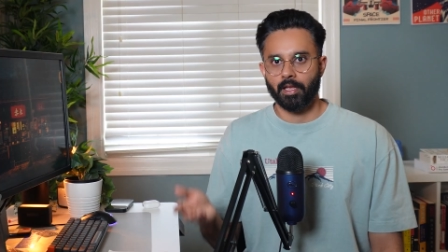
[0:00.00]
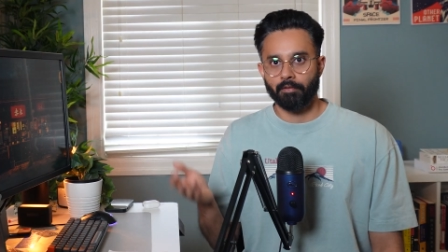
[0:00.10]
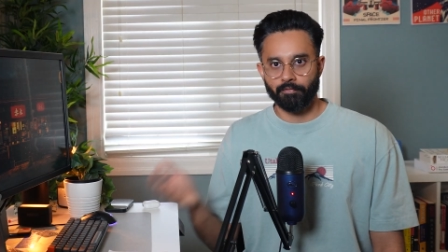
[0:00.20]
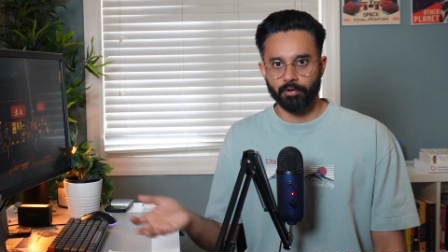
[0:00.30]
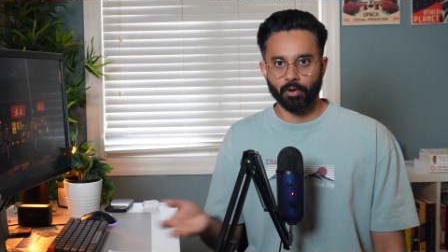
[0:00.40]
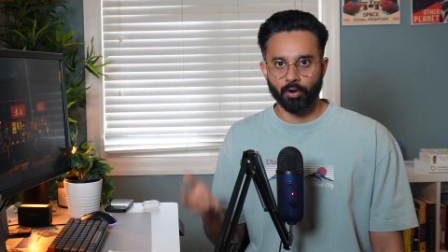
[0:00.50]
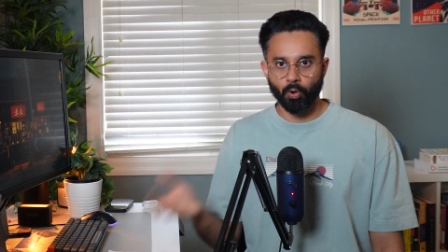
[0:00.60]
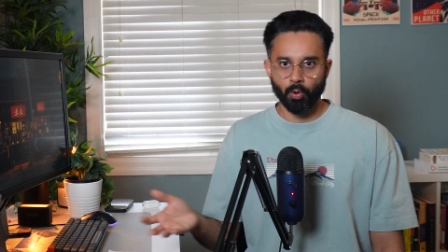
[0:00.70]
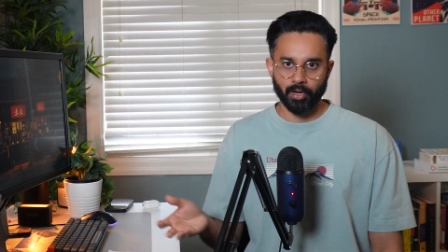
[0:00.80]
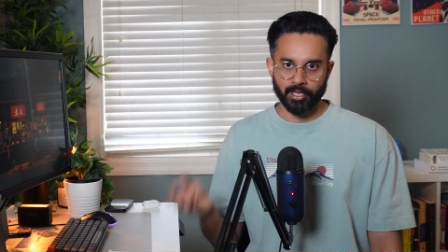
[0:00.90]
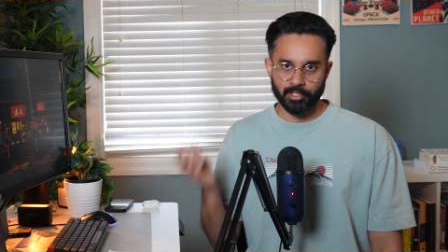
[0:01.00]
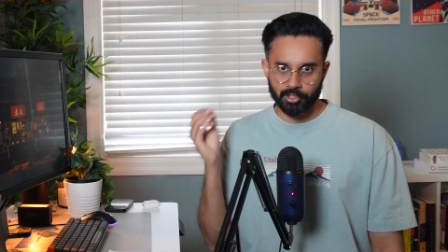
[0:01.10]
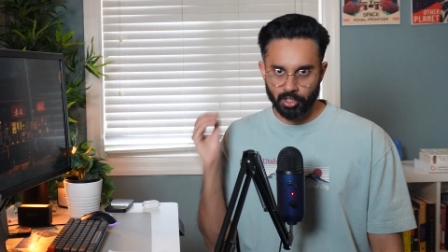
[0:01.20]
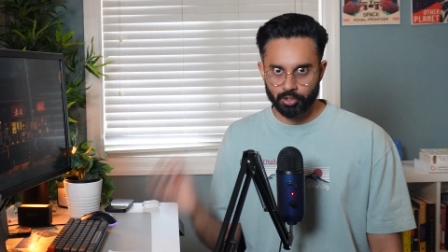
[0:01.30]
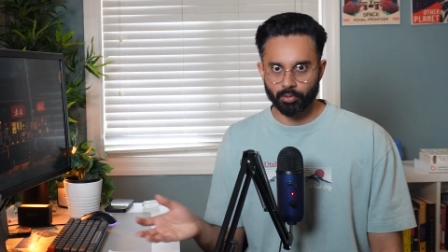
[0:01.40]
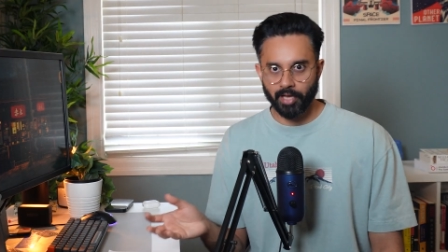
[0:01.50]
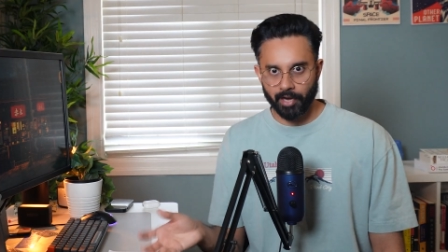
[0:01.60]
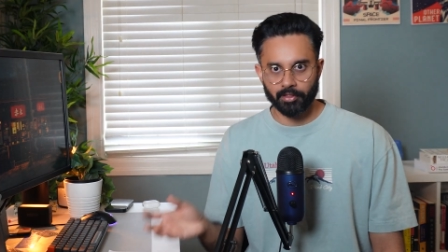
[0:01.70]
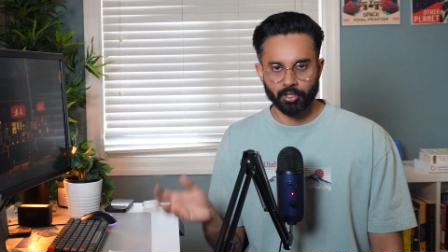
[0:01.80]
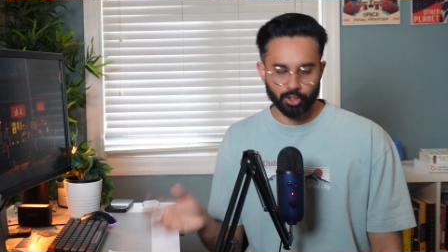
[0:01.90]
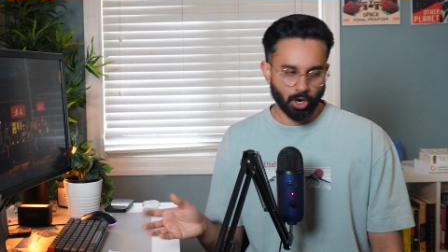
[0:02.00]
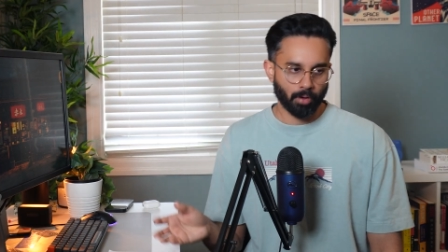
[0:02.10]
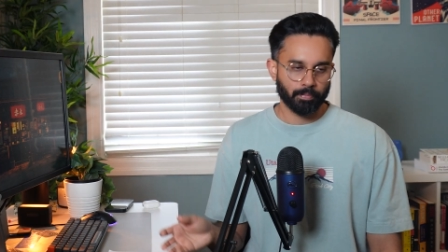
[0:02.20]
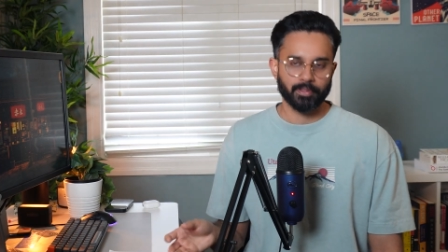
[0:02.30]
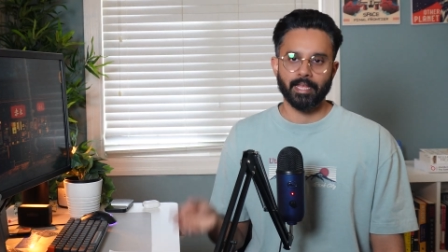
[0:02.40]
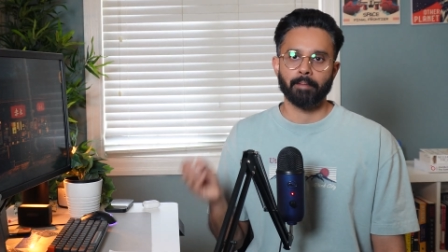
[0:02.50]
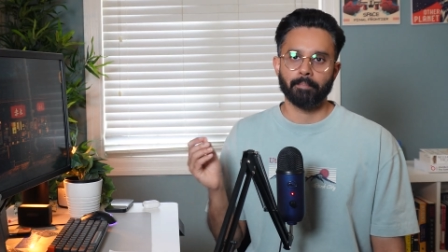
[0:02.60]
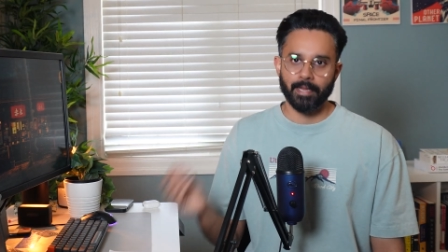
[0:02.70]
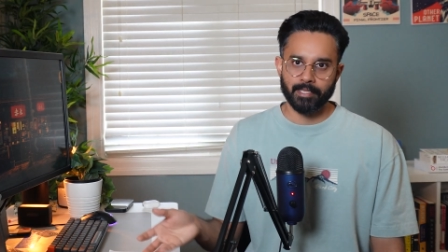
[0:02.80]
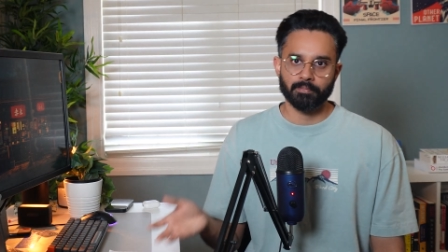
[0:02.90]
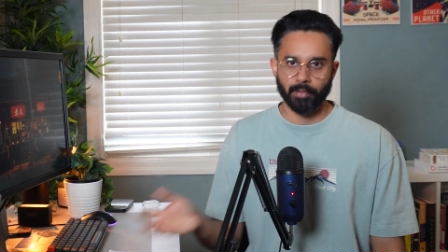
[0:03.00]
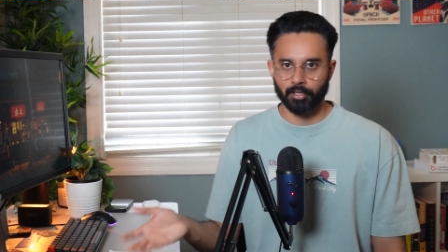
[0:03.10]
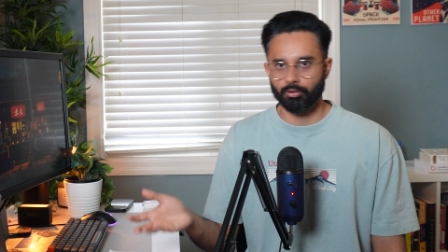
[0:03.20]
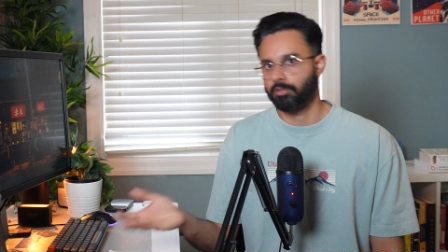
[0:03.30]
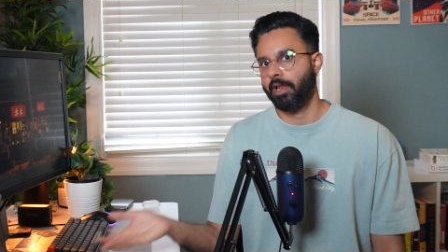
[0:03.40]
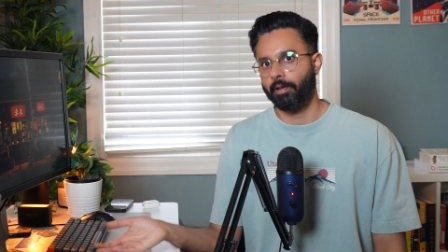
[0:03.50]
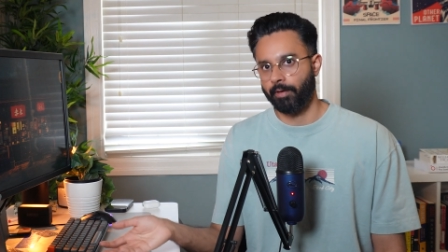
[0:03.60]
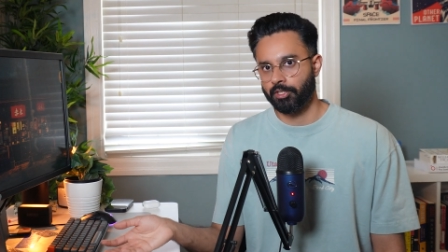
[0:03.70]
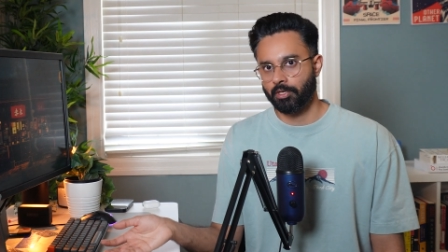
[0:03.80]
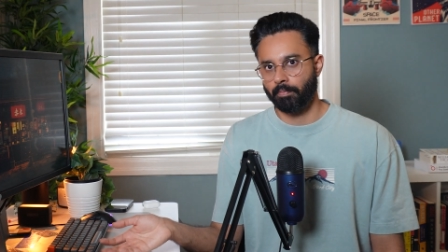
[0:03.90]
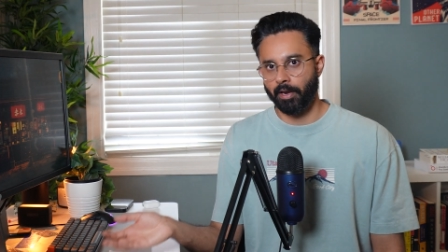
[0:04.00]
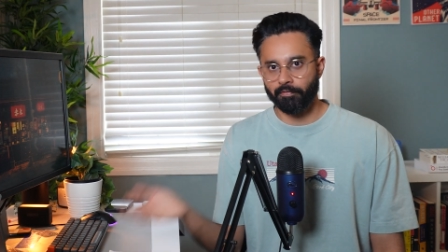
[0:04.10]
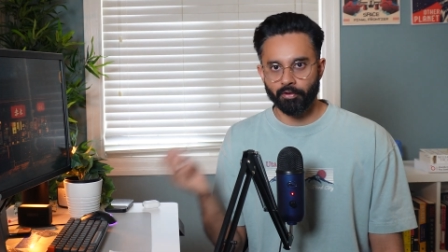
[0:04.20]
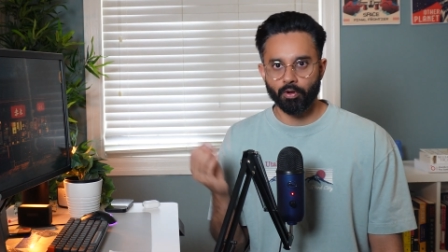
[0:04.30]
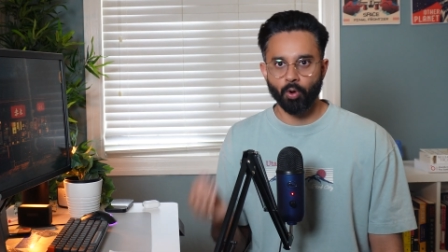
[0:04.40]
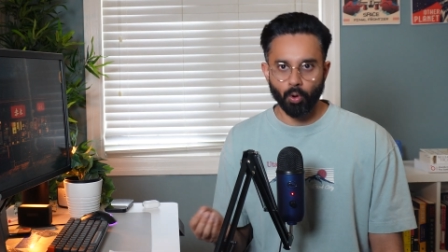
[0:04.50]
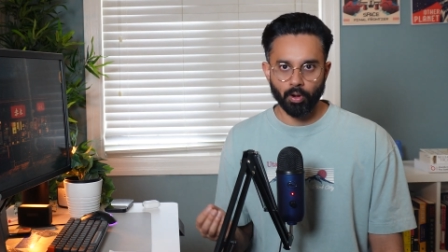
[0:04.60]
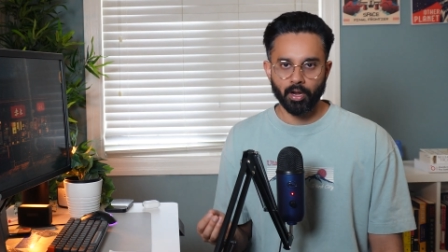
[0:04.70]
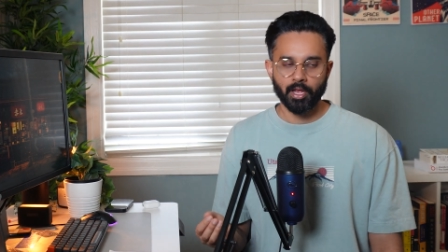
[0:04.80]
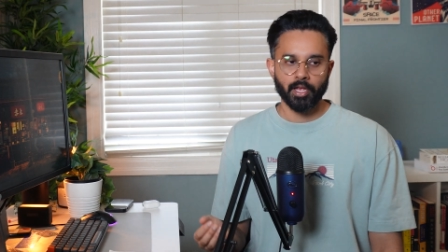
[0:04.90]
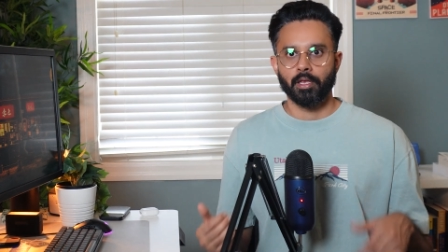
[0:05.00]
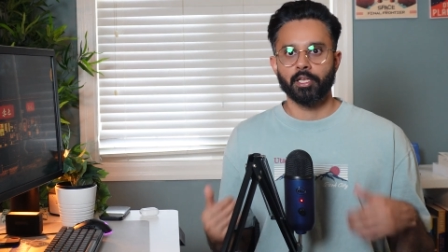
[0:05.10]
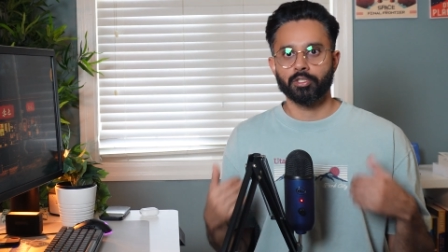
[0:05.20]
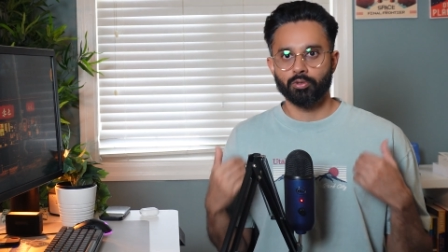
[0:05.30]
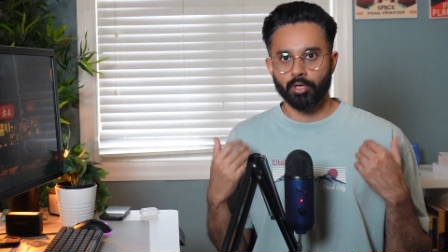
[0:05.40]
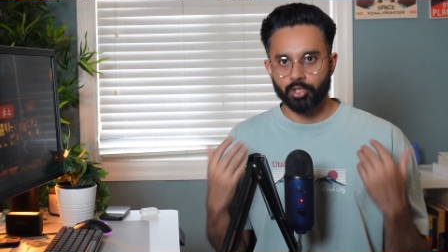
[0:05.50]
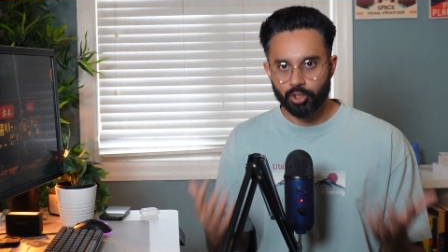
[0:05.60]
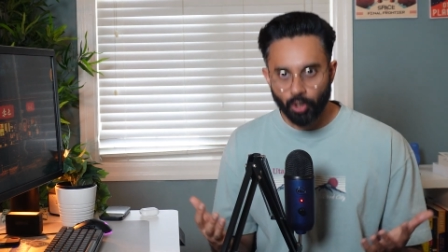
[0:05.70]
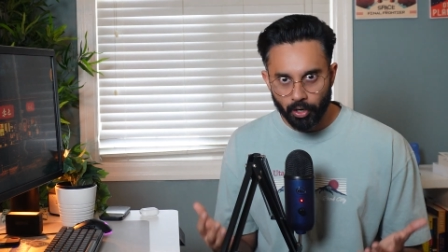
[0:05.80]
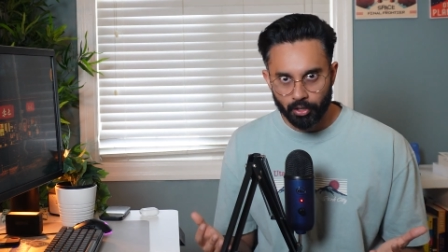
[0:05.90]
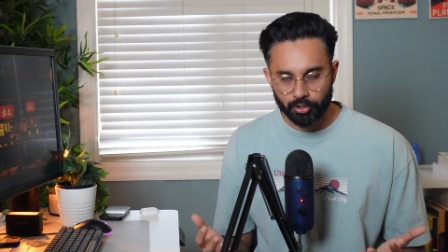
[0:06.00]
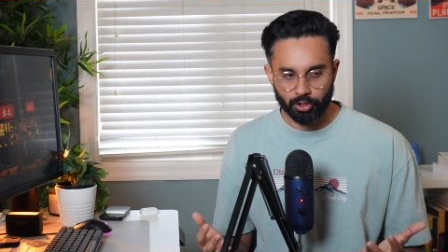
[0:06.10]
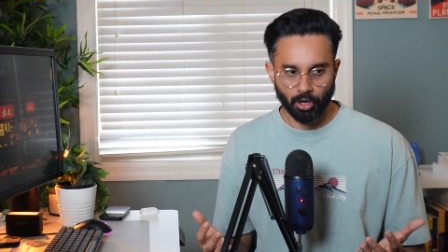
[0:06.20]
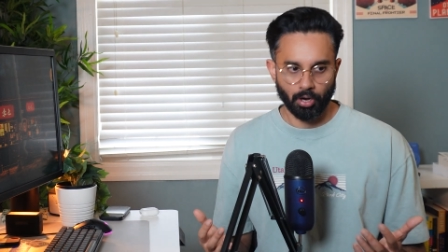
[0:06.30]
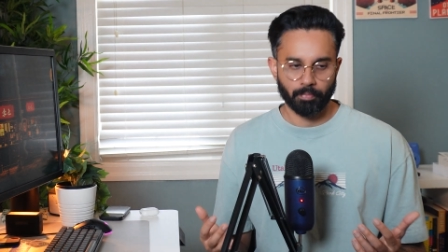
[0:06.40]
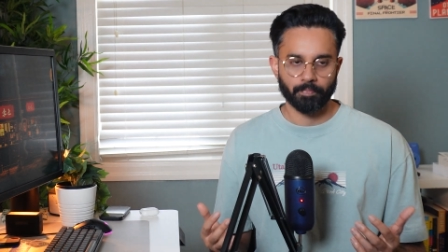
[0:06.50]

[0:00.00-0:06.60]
if your goal is just to get the job then please pick those language but if your goal is to enjoy your job